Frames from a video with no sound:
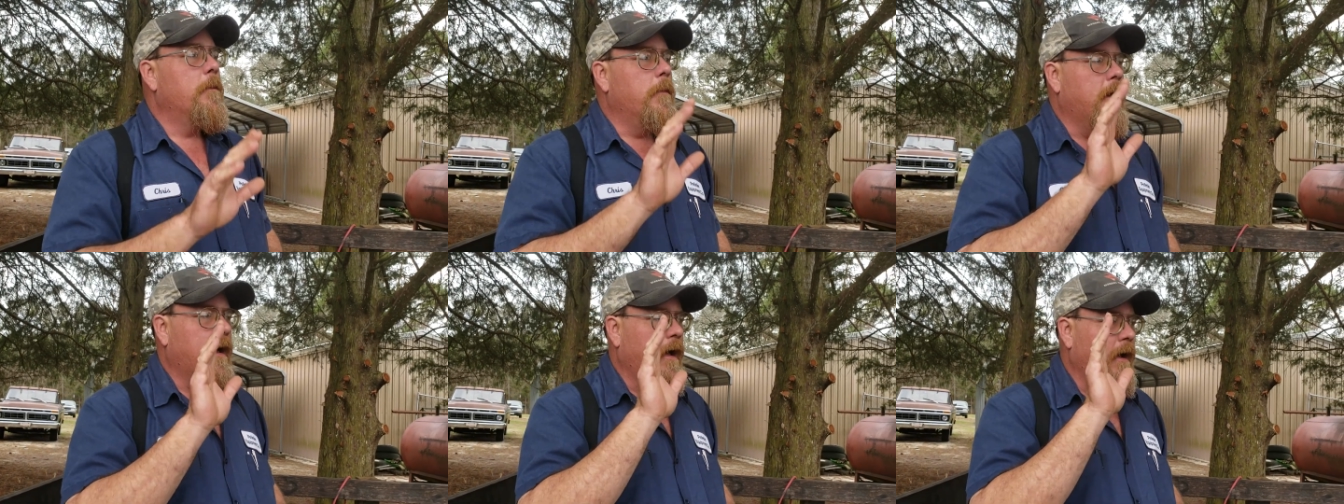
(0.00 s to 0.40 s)

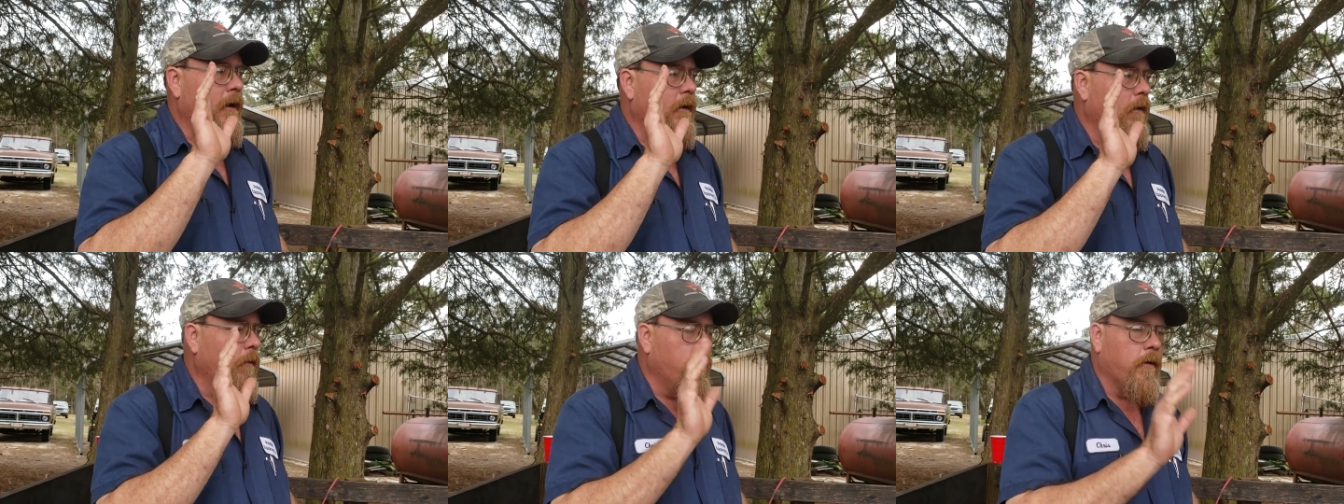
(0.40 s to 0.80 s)
But out
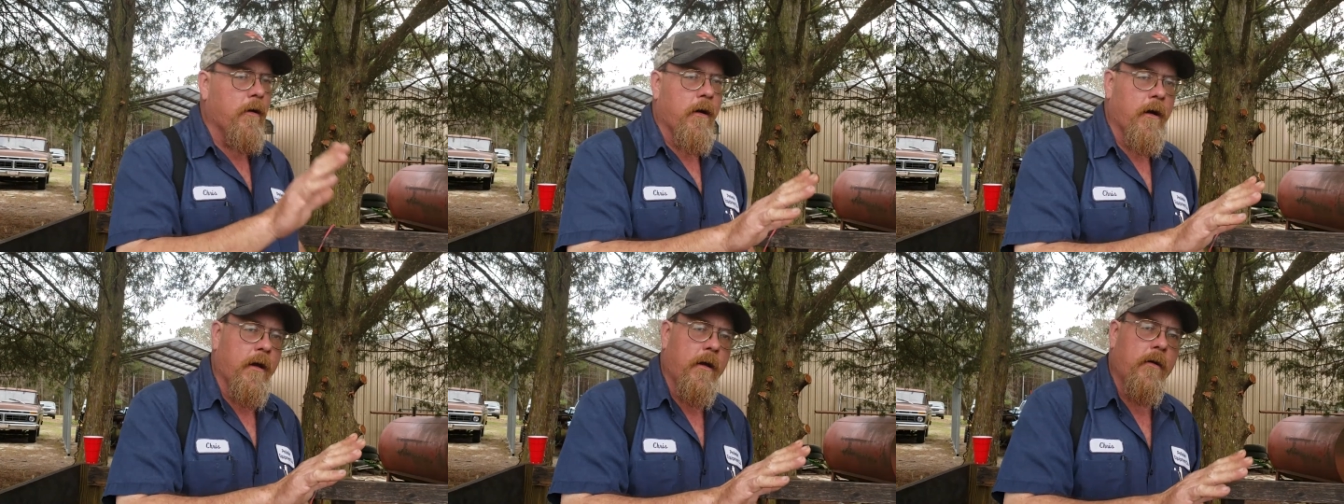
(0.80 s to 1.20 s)
here on the
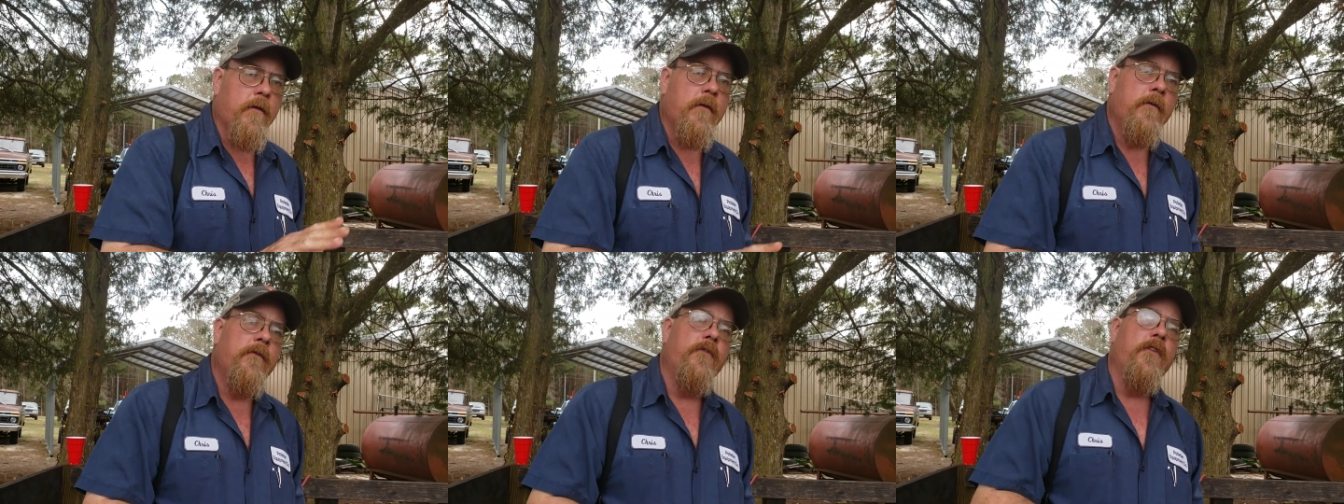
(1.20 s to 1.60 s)

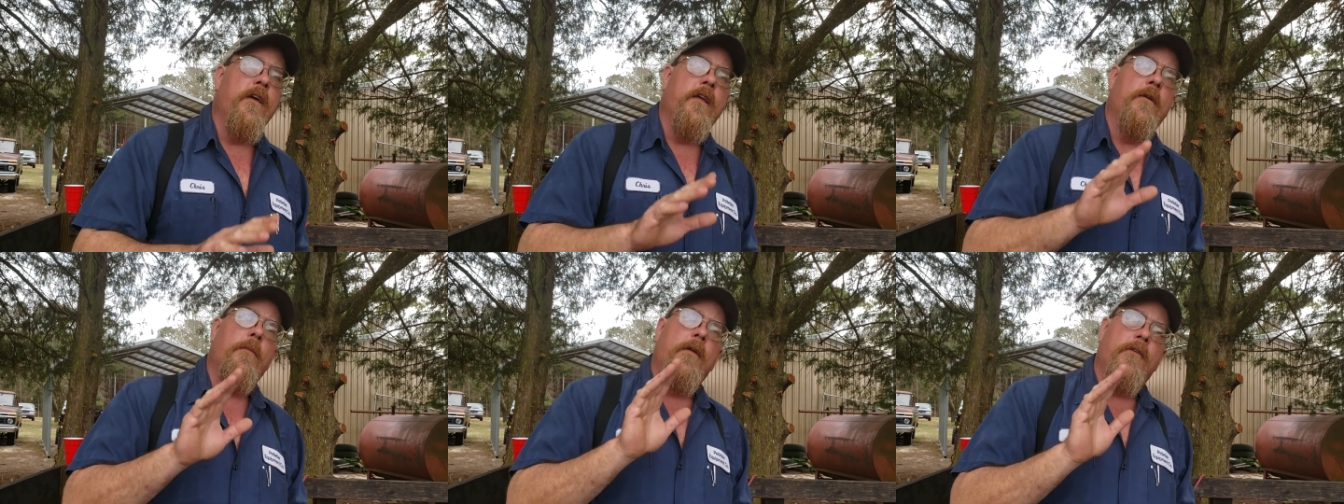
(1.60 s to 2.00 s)
ground,
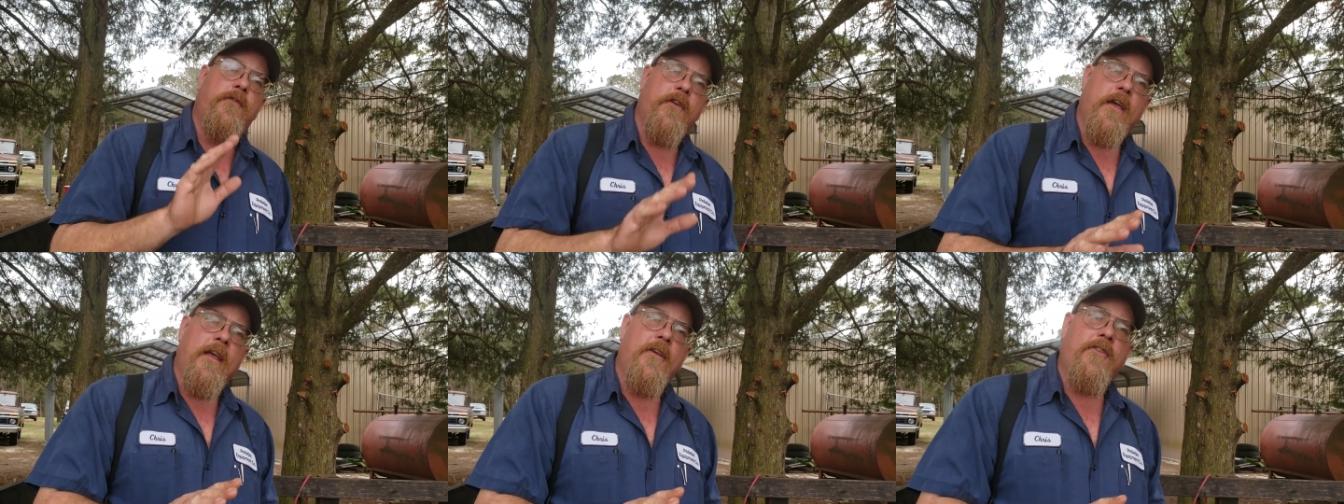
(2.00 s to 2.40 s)
feeding them with a
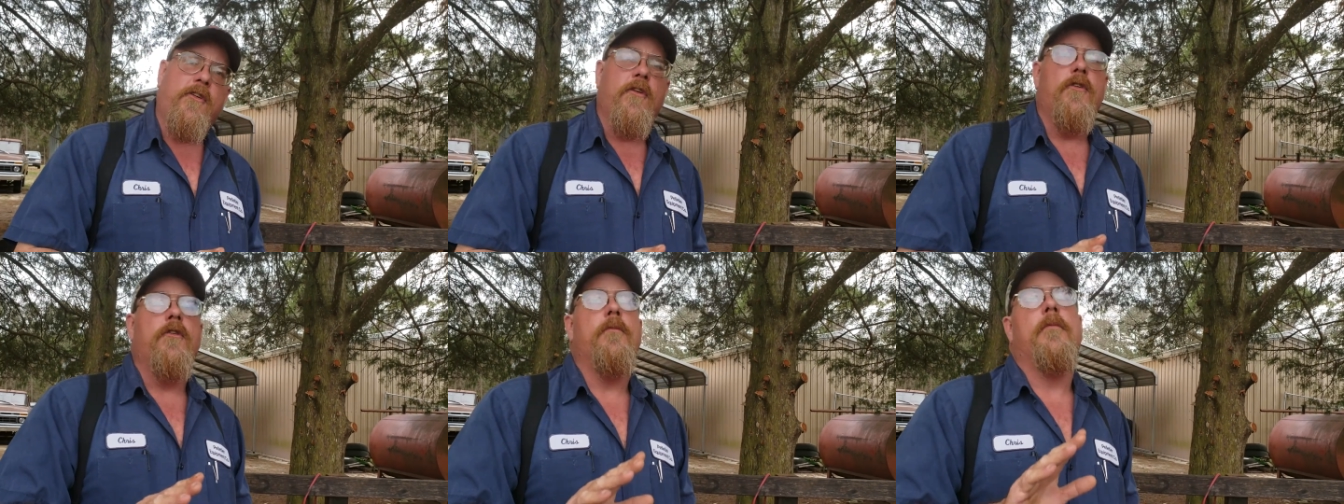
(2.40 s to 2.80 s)
feed
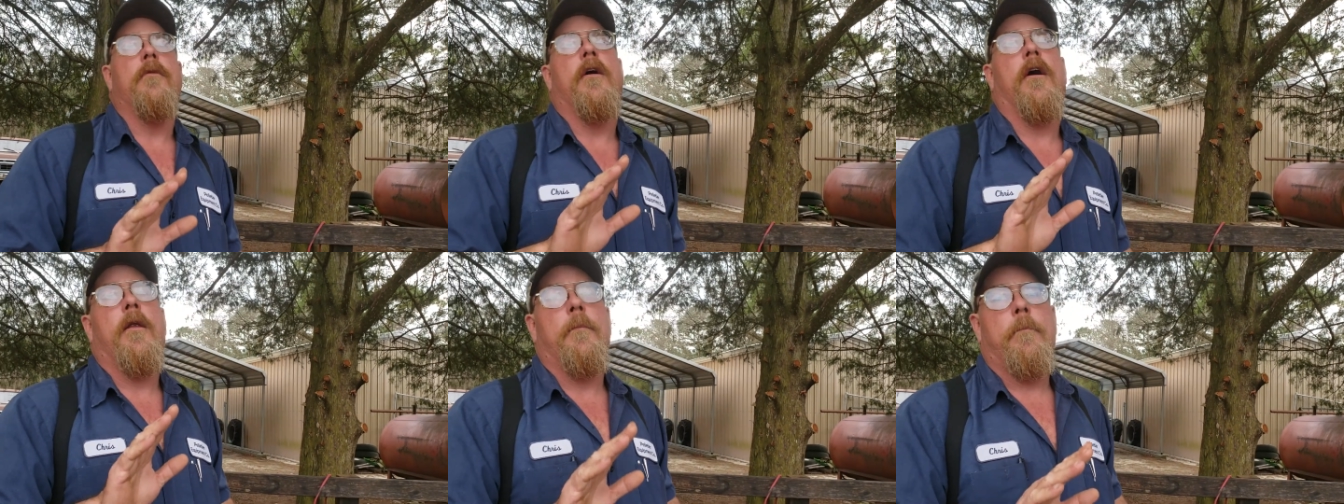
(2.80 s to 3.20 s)
scoop,
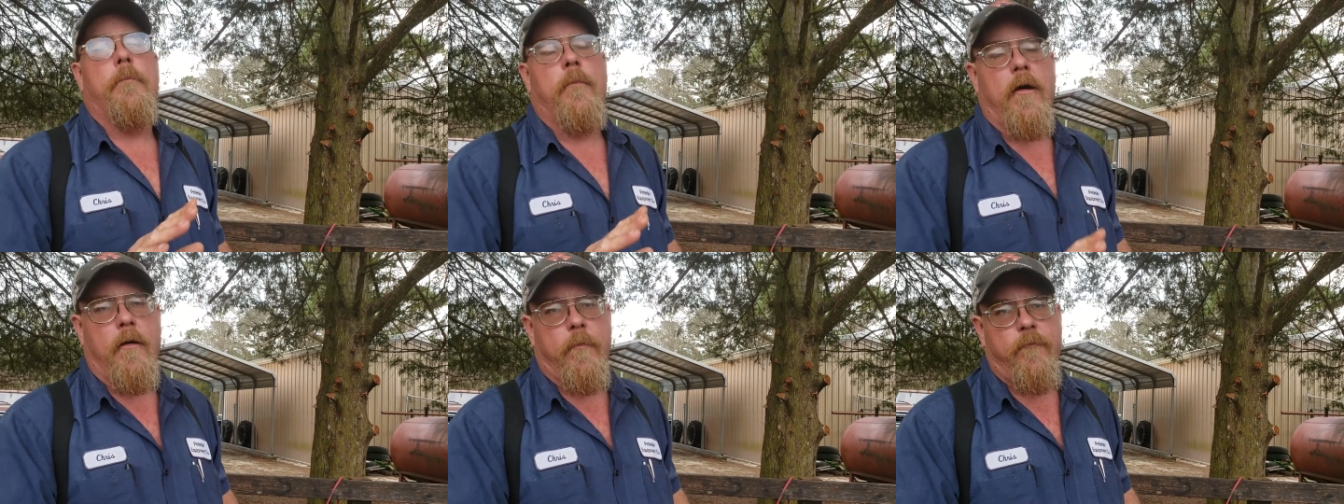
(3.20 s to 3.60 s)
not
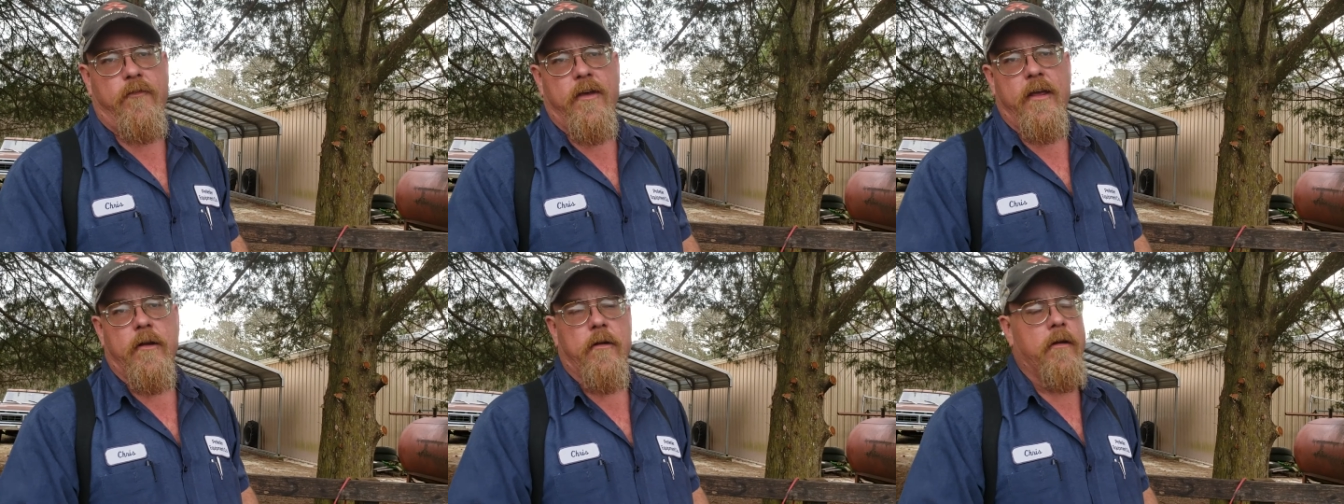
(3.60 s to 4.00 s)
a, a
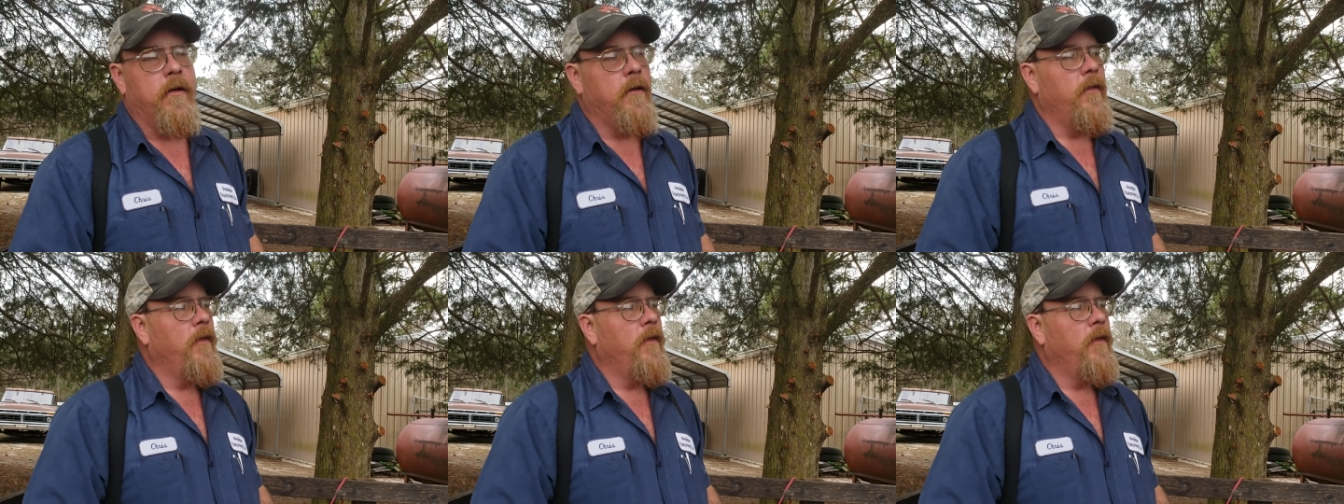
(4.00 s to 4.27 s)
feeder,